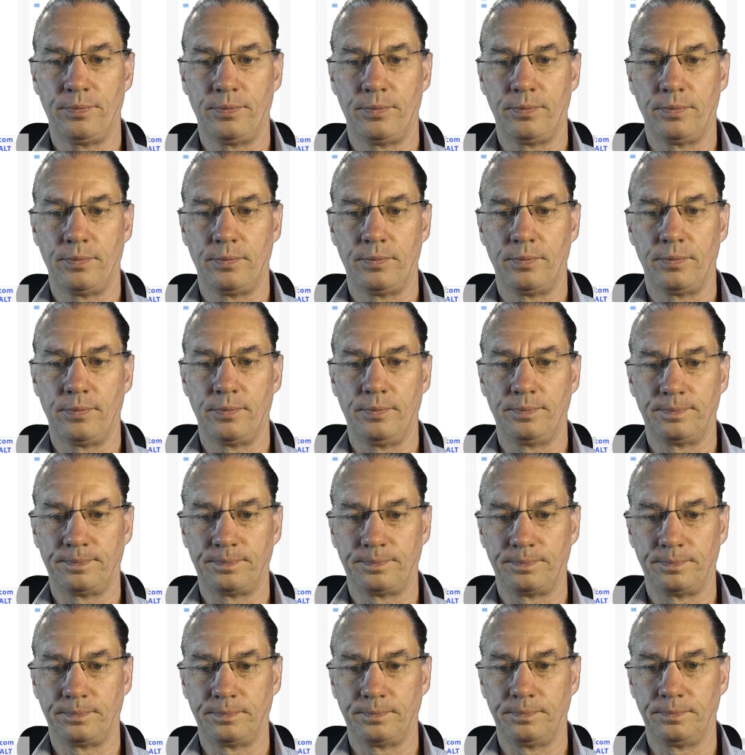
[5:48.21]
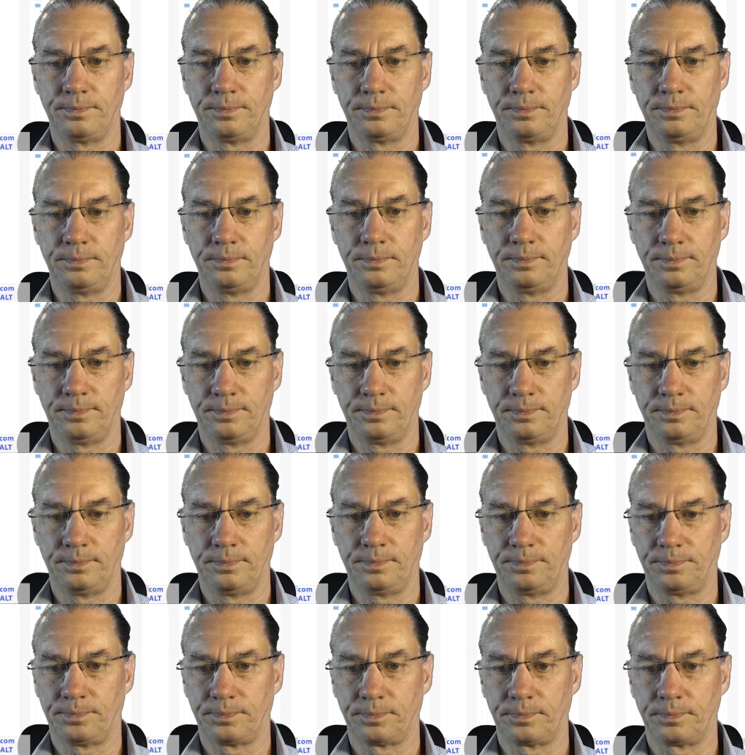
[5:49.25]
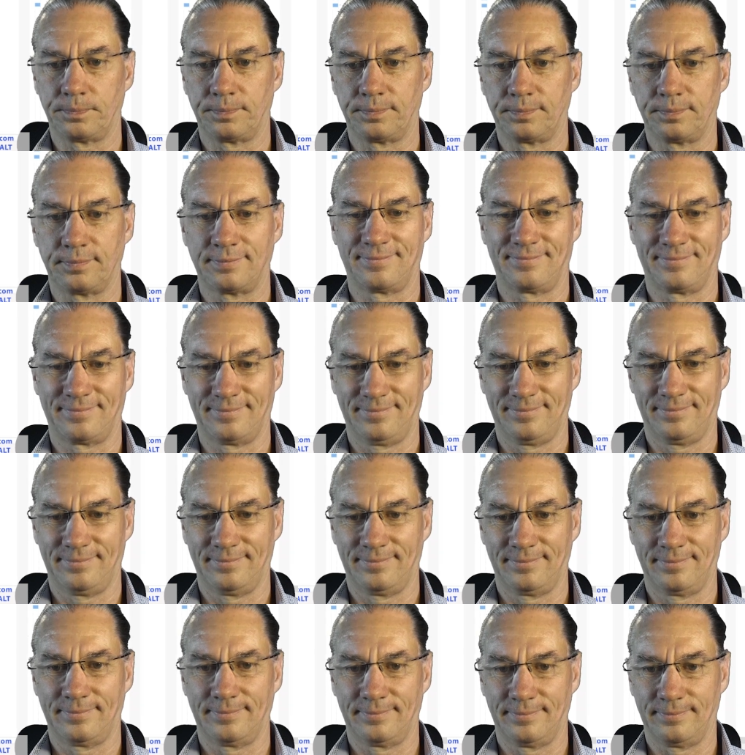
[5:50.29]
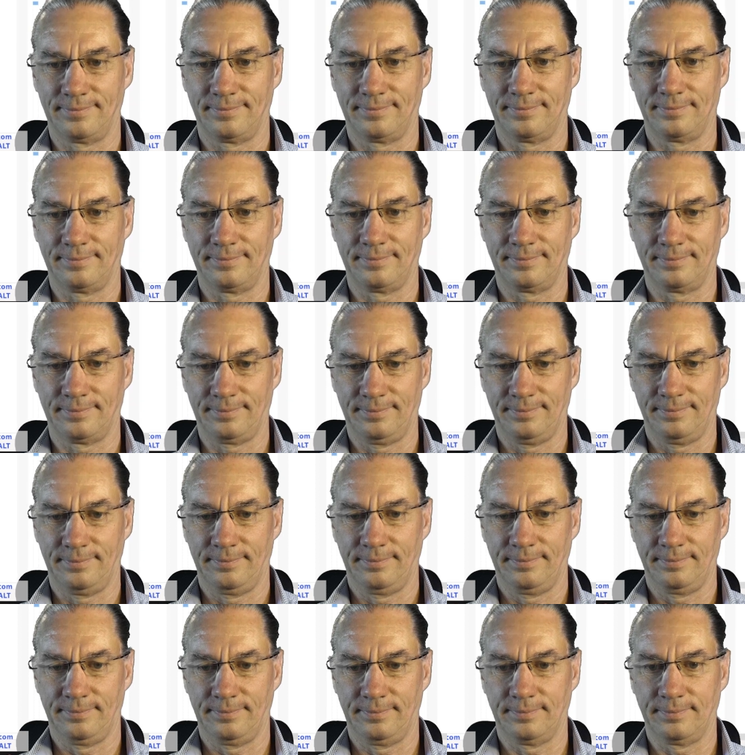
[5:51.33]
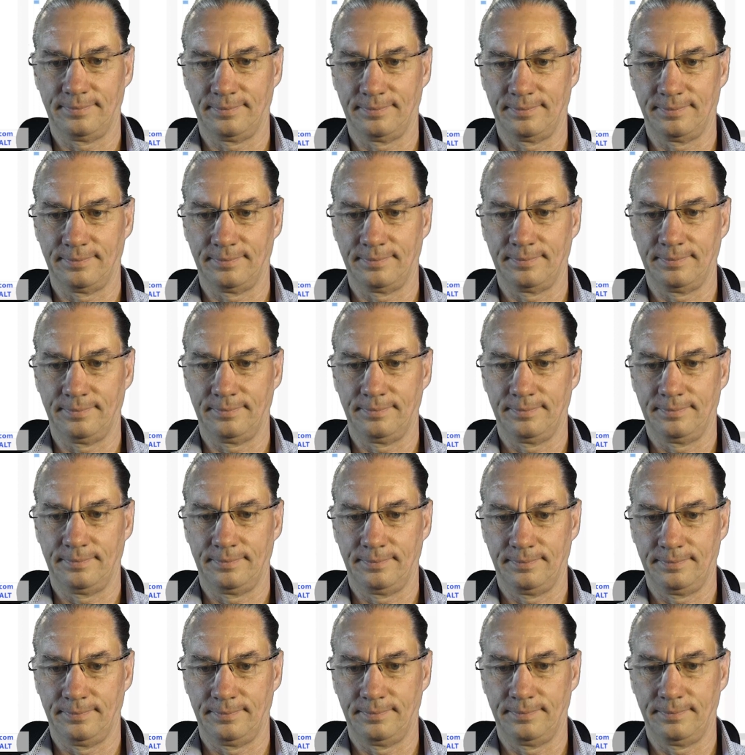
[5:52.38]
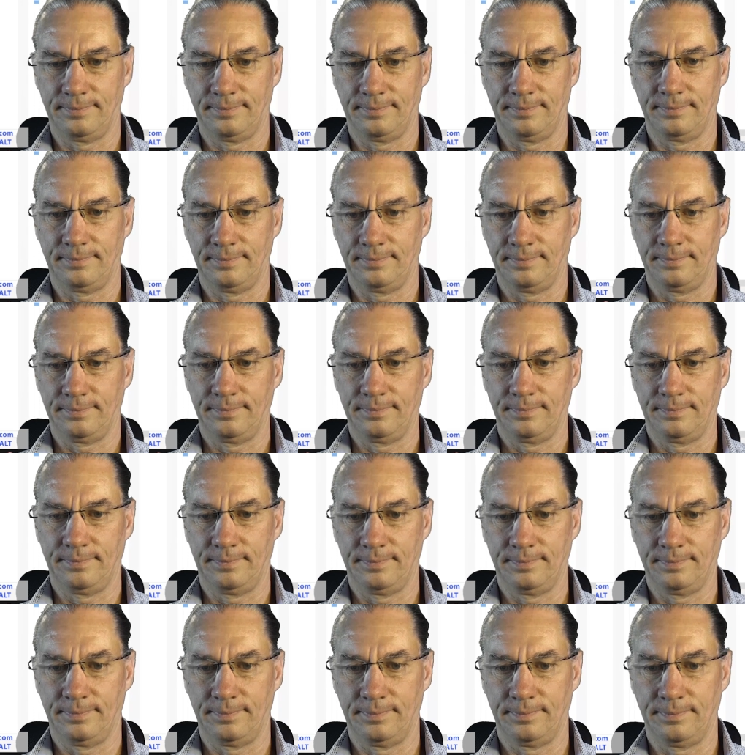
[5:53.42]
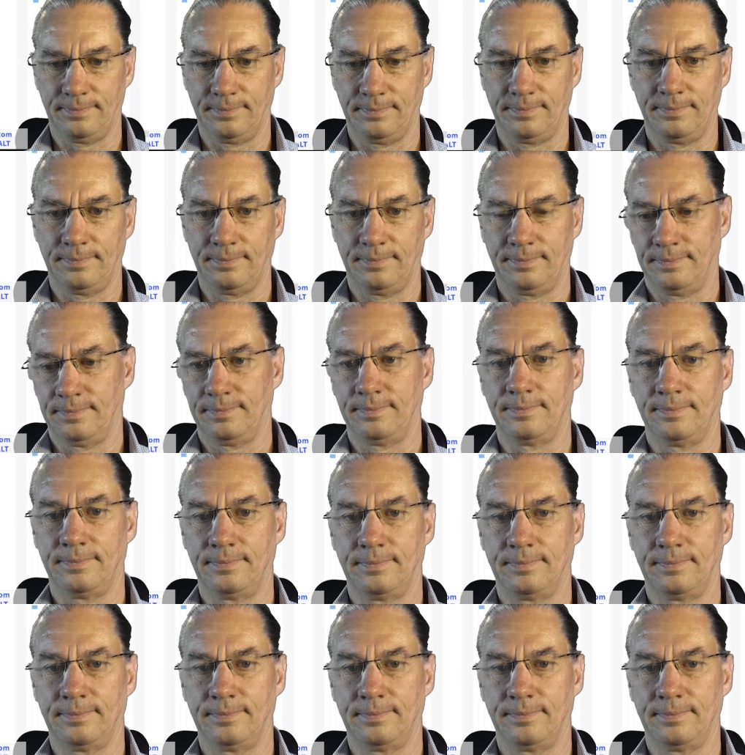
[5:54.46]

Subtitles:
Nothing is said.